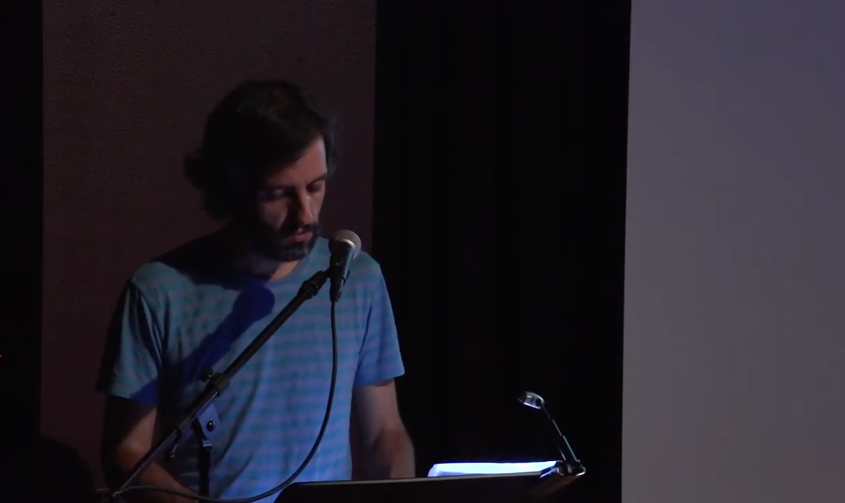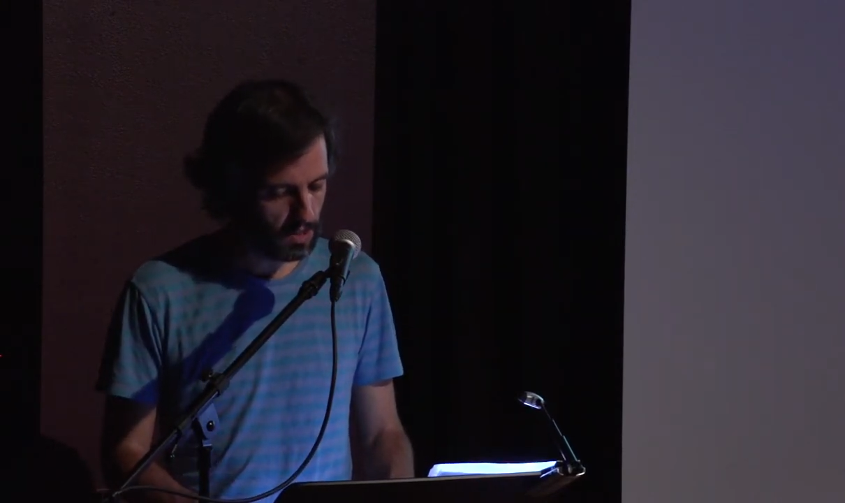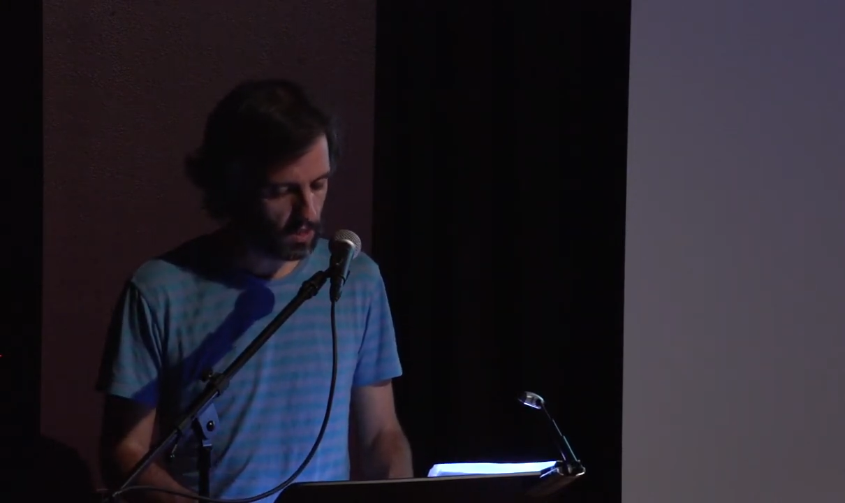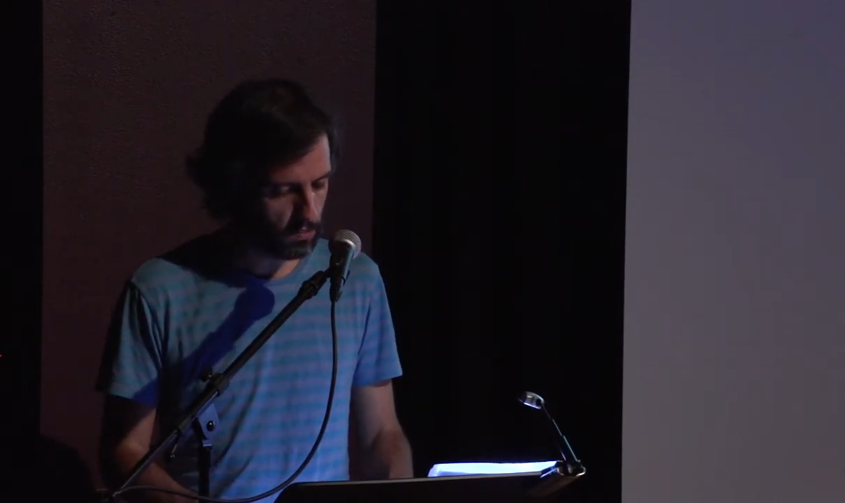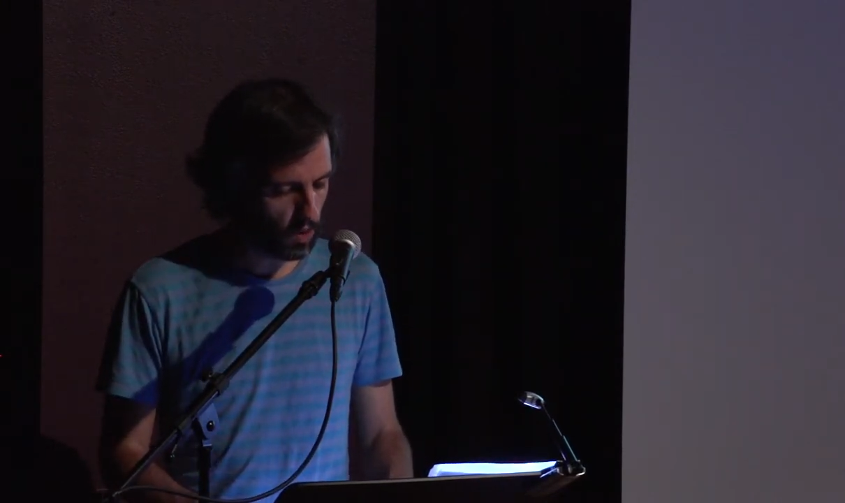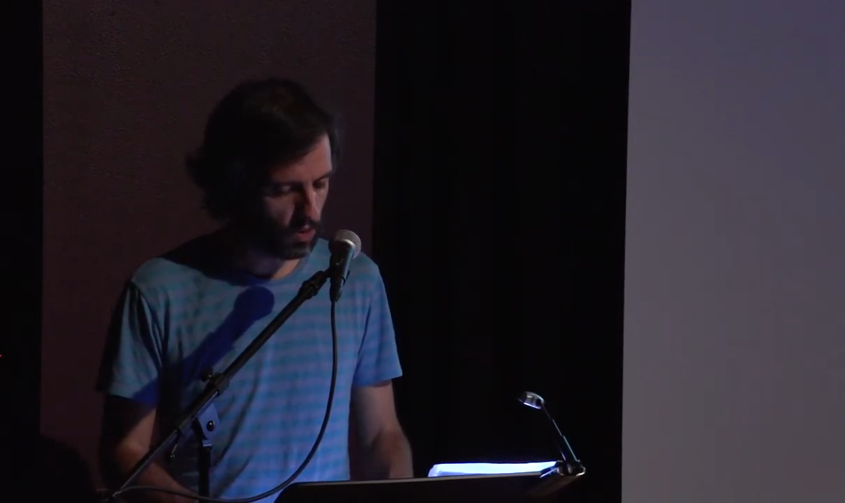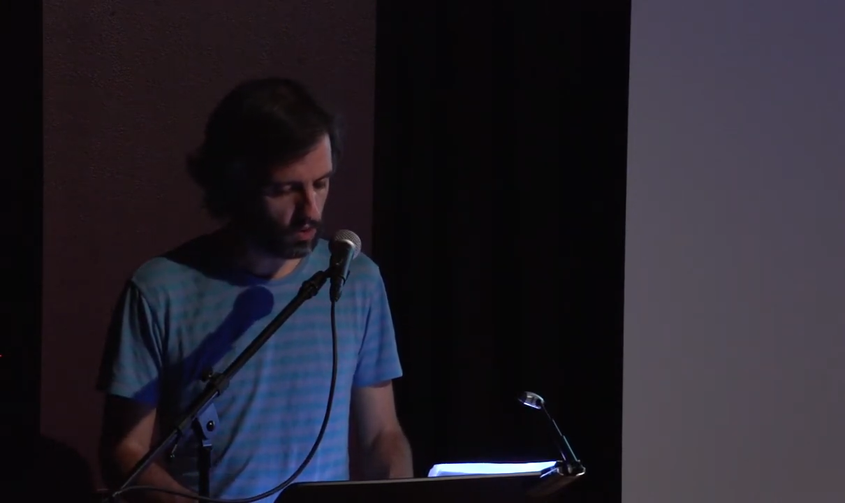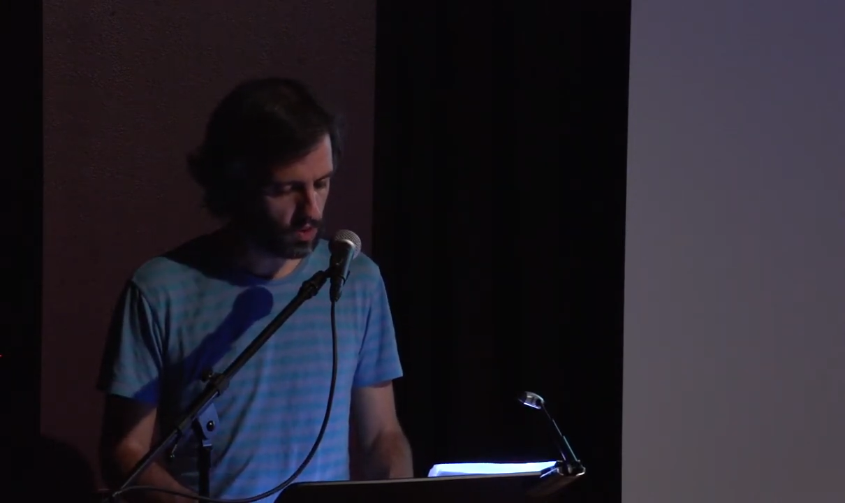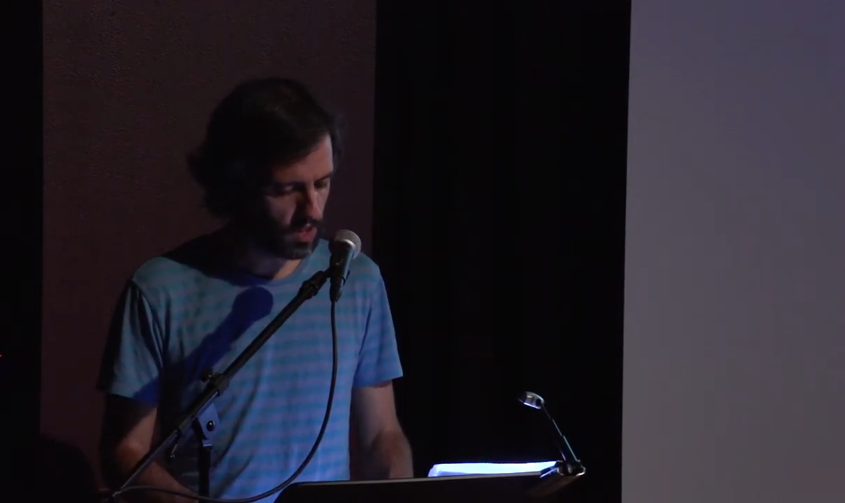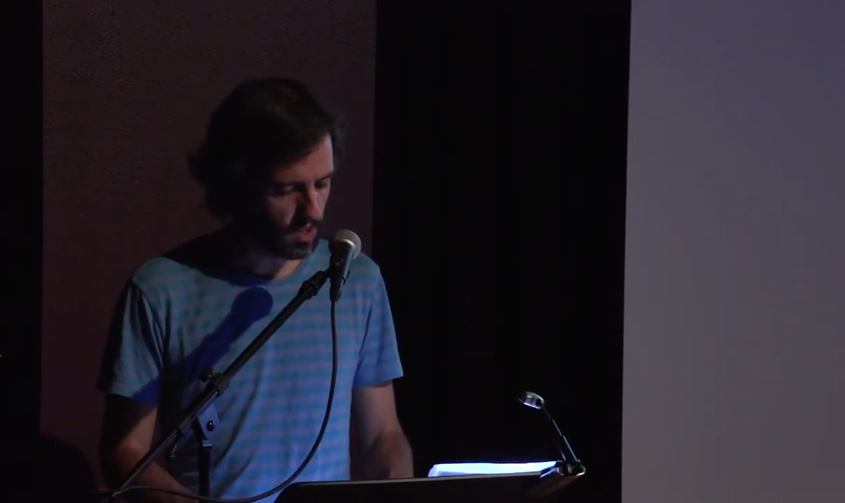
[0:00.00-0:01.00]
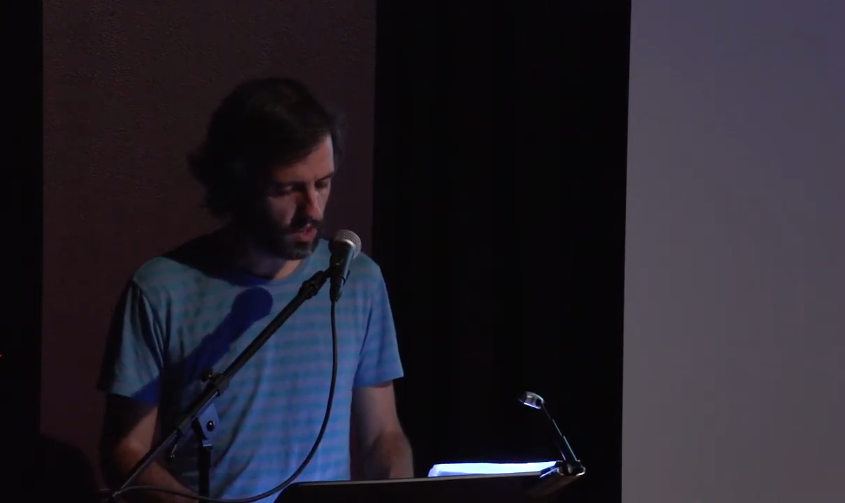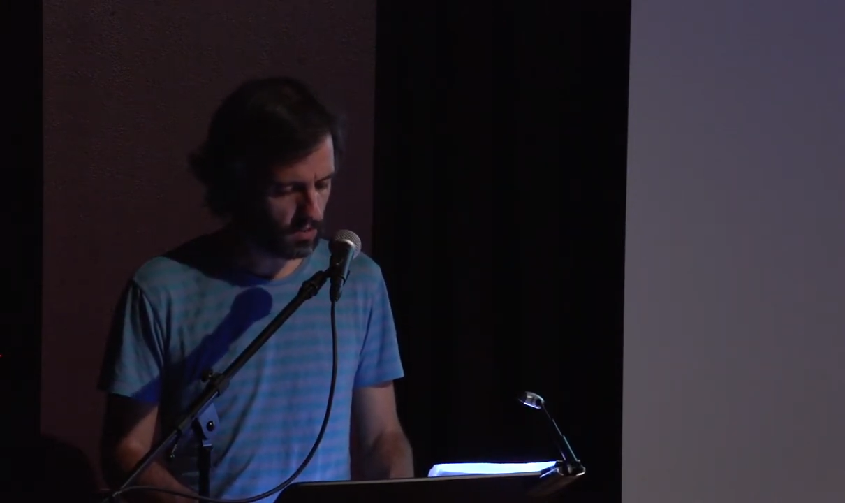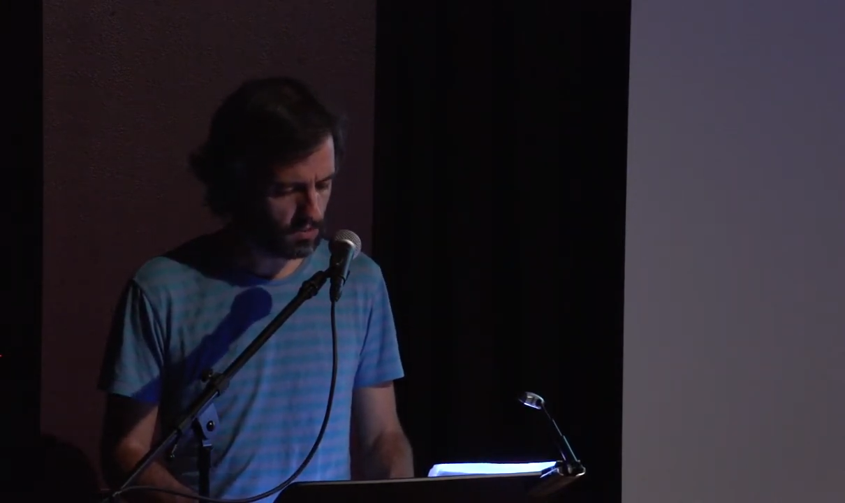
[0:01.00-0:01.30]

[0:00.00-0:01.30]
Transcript: meatballs and a